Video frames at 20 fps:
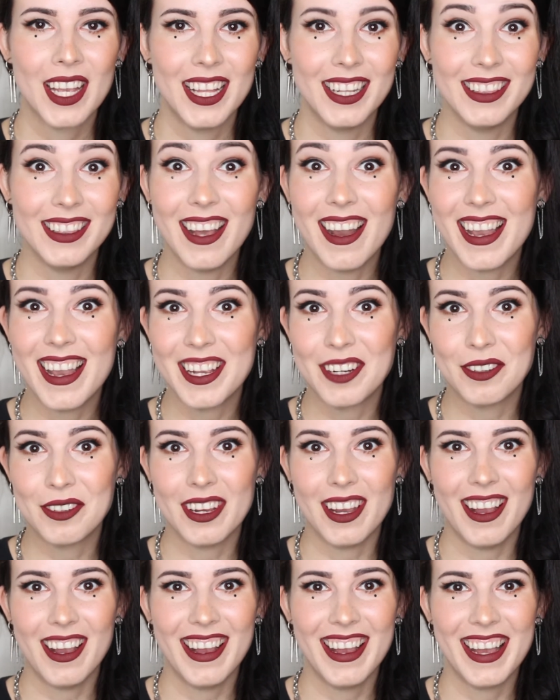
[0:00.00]

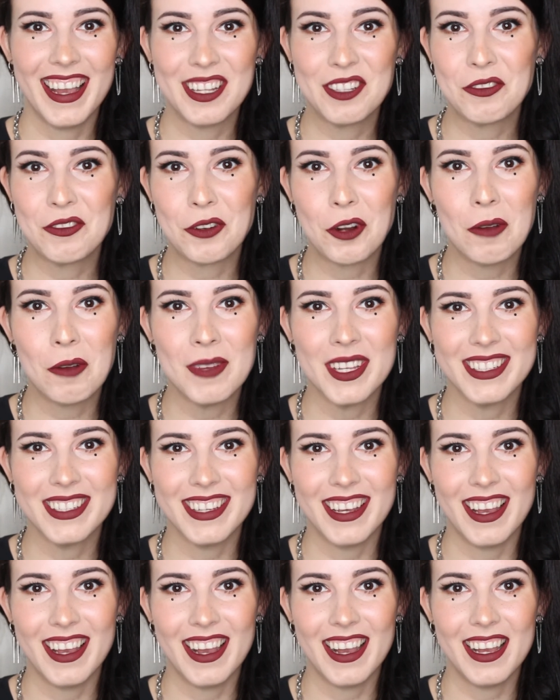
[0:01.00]
Lyra,
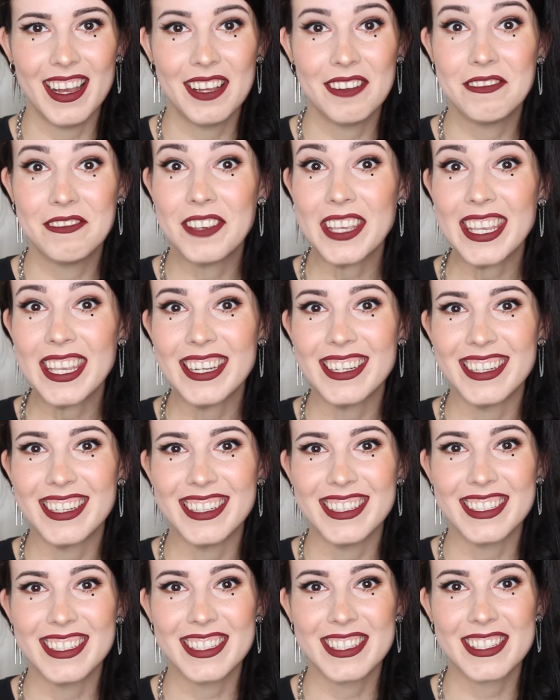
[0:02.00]
Andromeda,
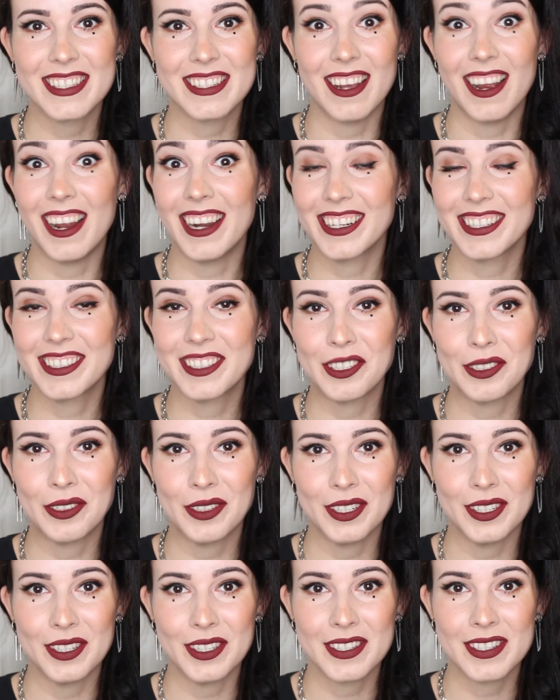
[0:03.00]
Venus,
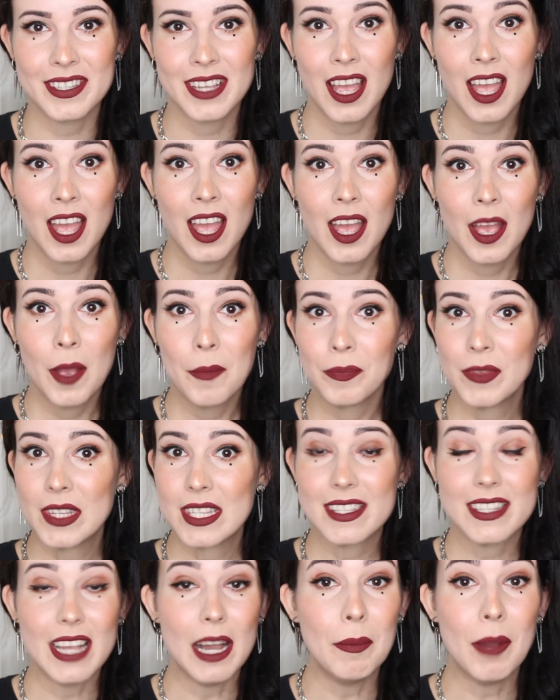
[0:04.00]
Arcturus,
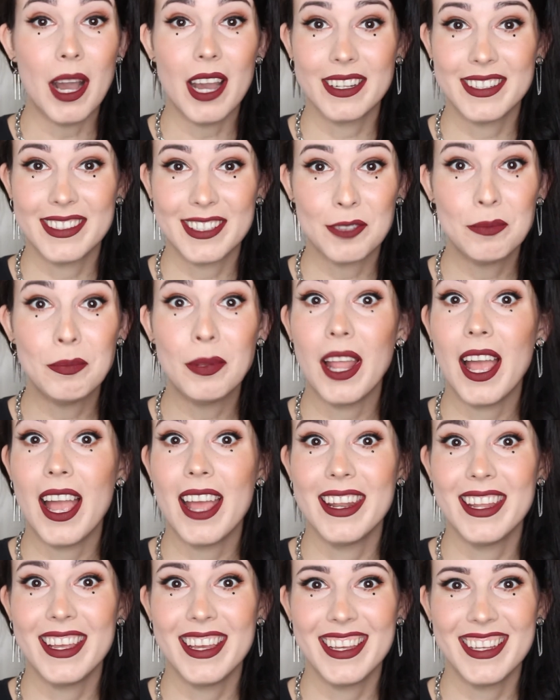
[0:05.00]
some other
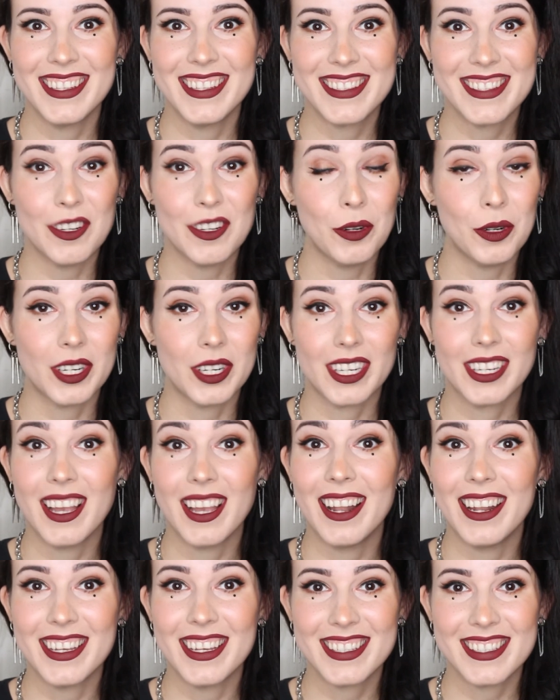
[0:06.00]
planets or
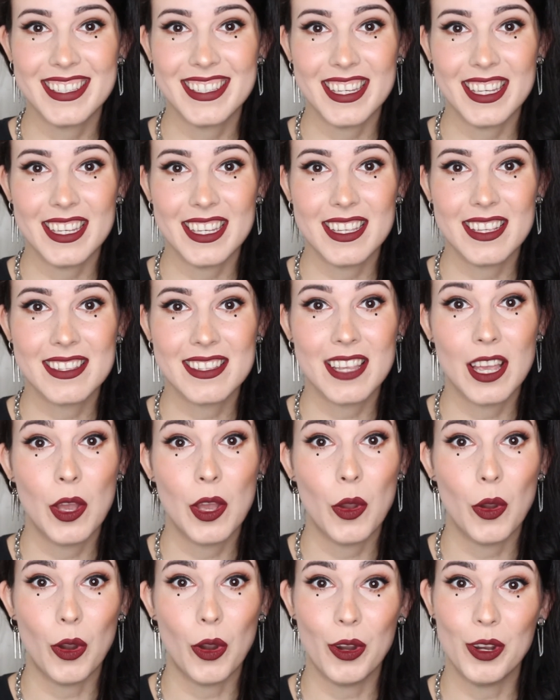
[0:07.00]
galaxies
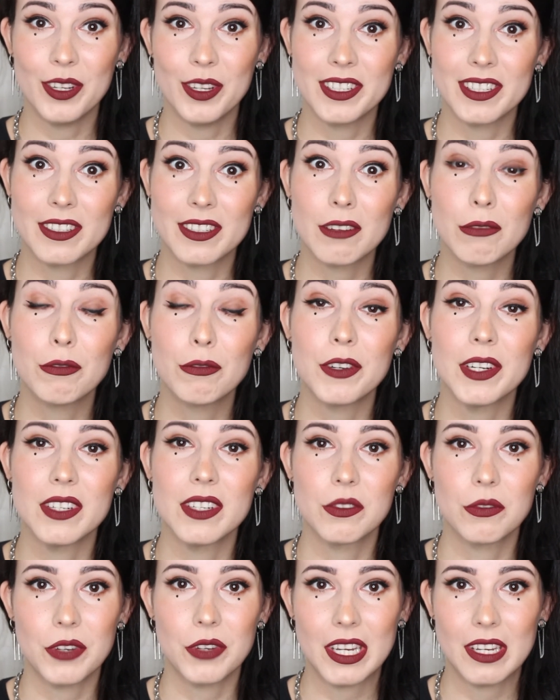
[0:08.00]
on
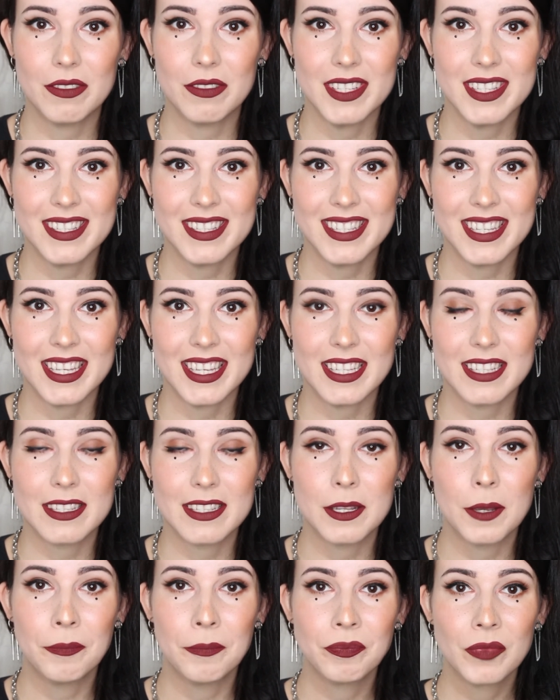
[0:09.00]
different
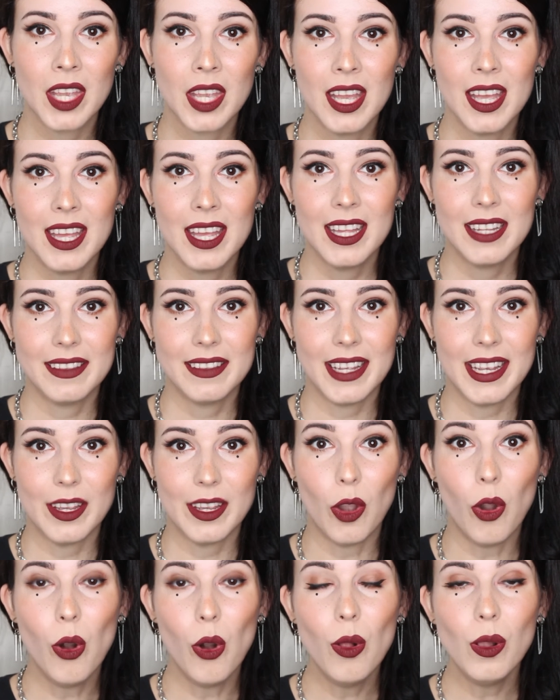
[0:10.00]
frequencies,
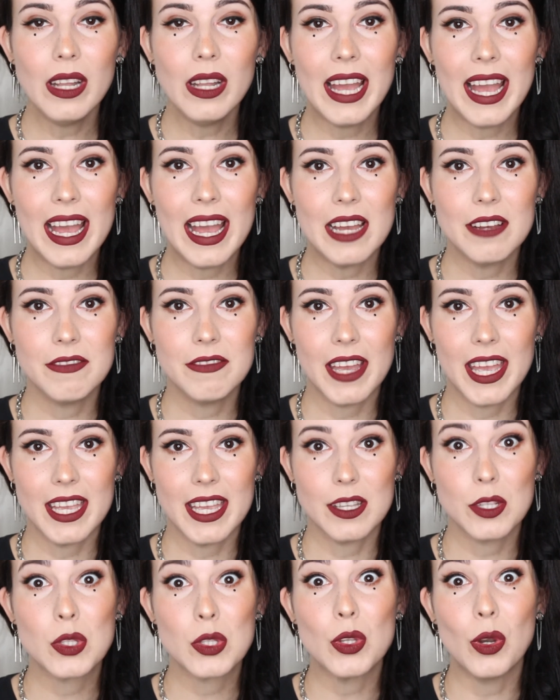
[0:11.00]
they all have
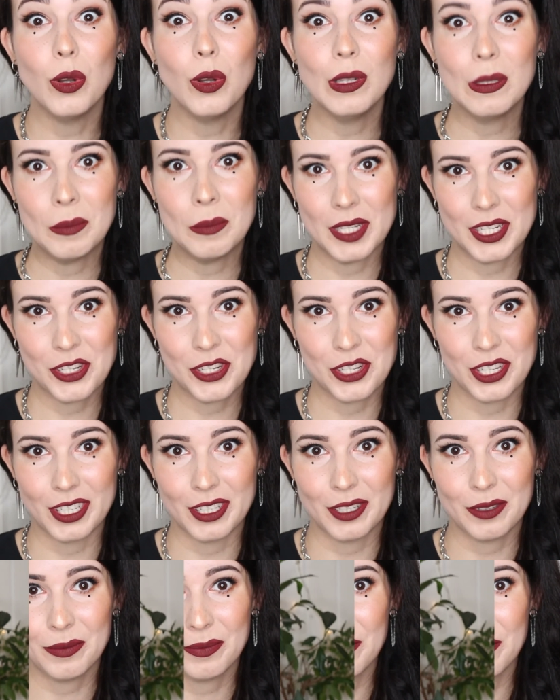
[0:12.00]
a soul mission.